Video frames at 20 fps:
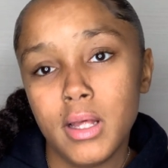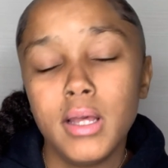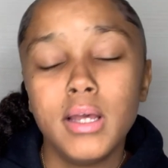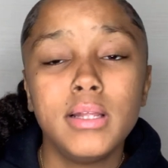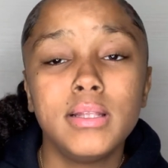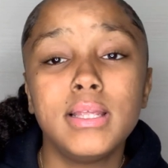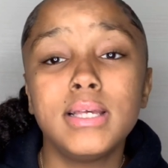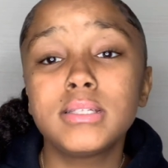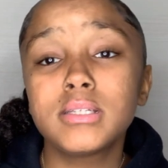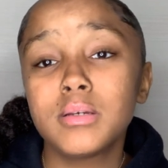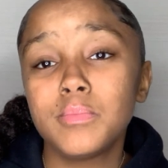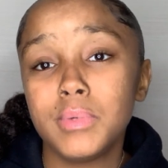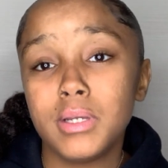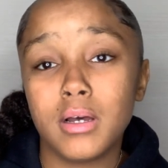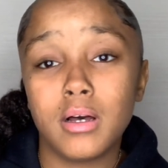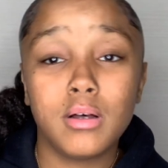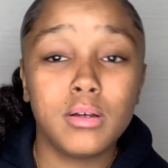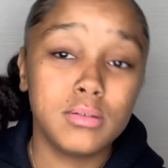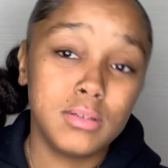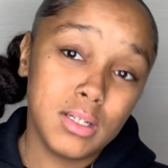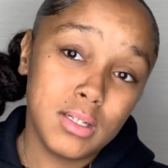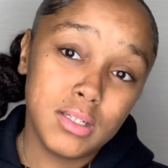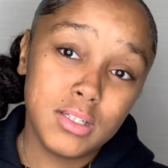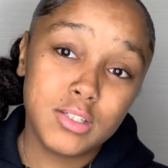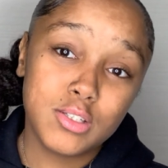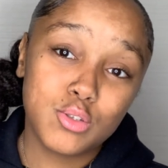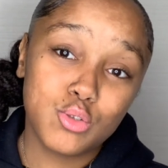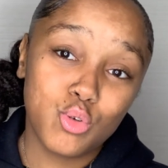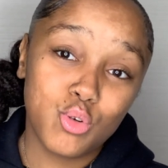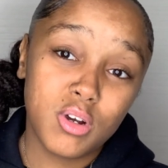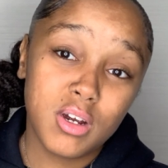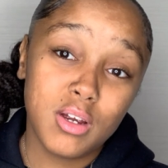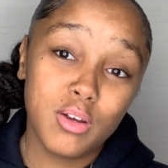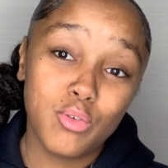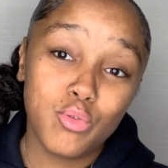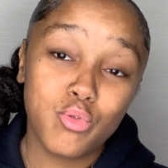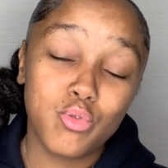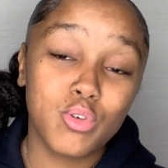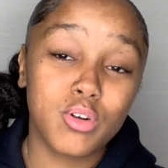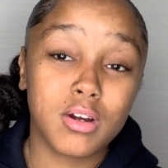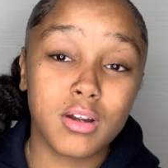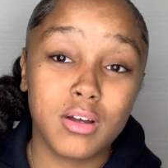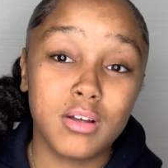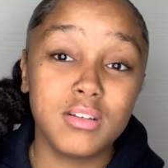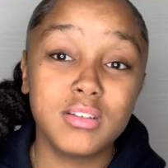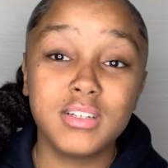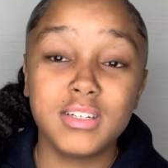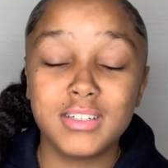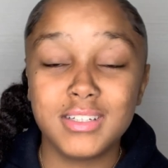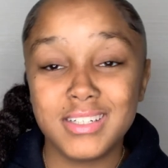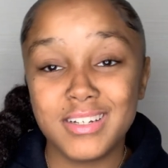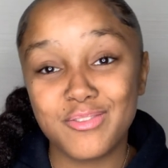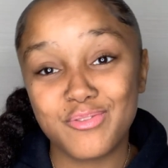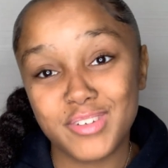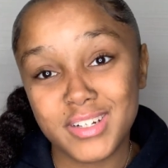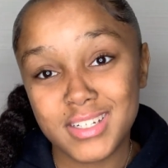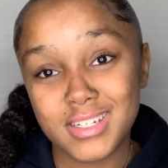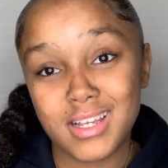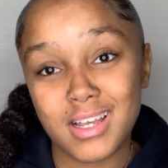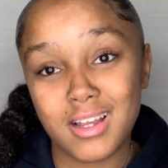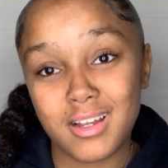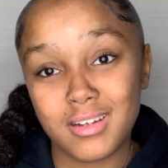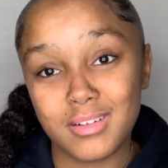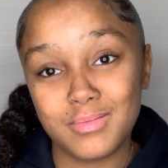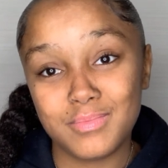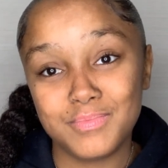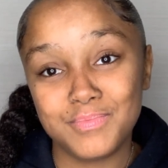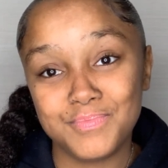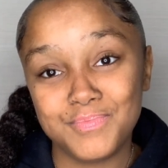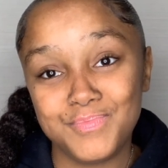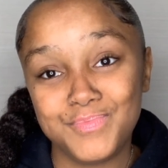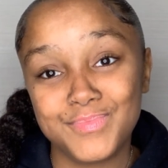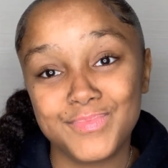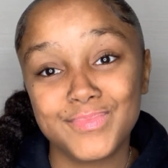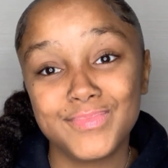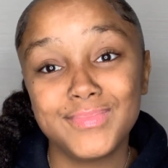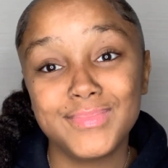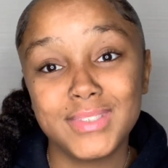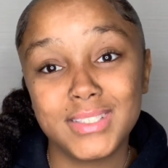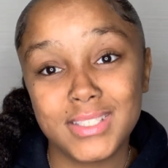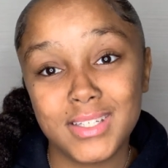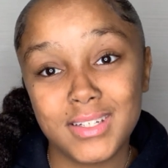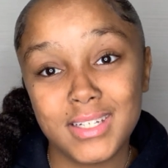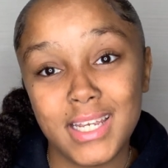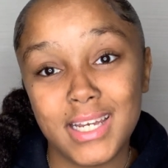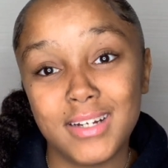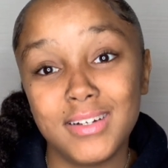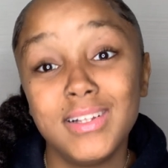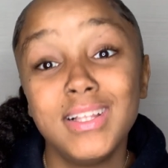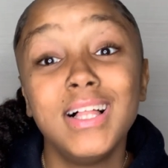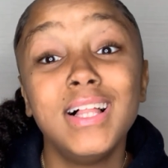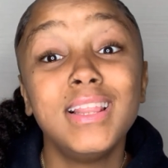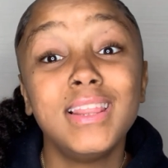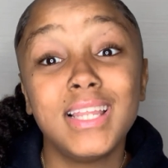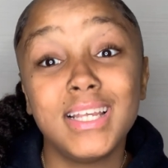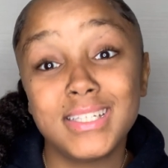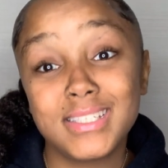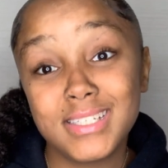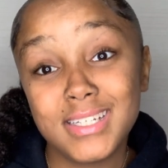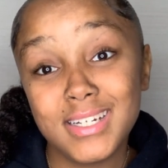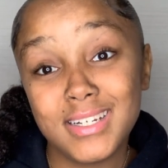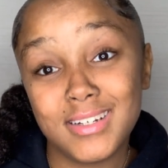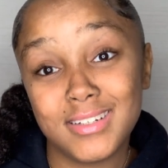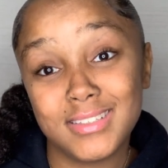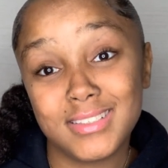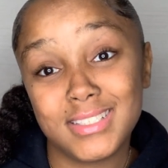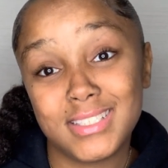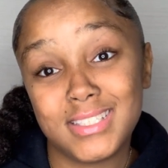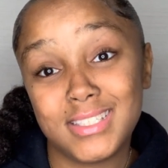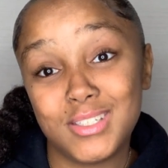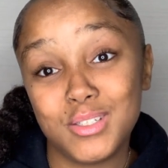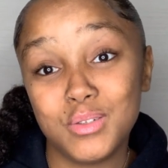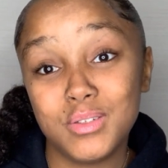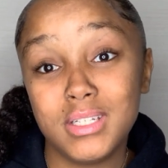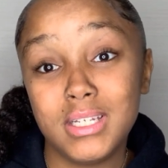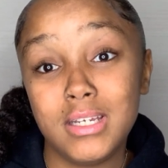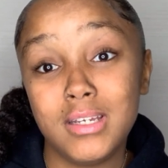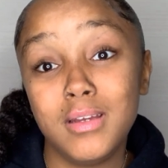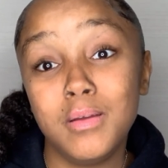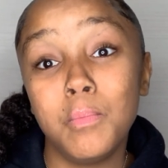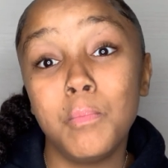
that's gonna be a whole nother story for a whole nother different time. And so yeah, let's get on to the